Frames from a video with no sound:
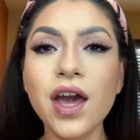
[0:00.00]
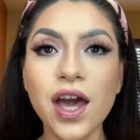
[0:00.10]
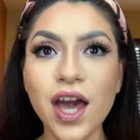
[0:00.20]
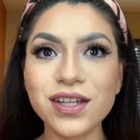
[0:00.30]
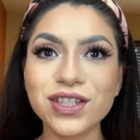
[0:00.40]

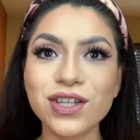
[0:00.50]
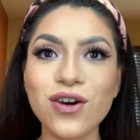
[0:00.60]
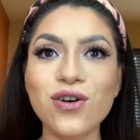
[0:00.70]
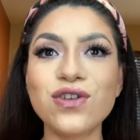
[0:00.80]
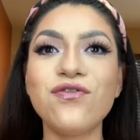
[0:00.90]
And
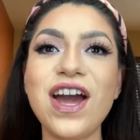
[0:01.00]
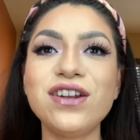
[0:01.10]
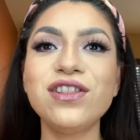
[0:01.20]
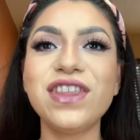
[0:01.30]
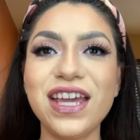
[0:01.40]
so the
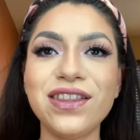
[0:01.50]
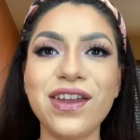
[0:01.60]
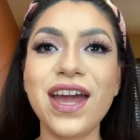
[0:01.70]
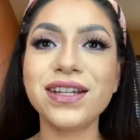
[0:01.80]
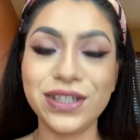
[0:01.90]
final thing that
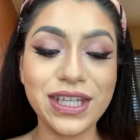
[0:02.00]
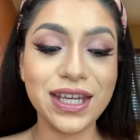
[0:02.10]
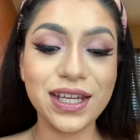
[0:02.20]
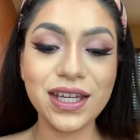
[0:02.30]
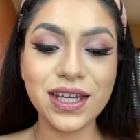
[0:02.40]
I
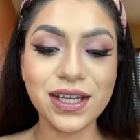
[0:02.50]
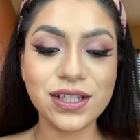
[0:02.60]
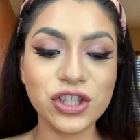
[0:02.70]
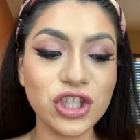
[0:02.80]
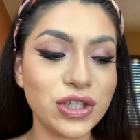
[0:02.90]
did is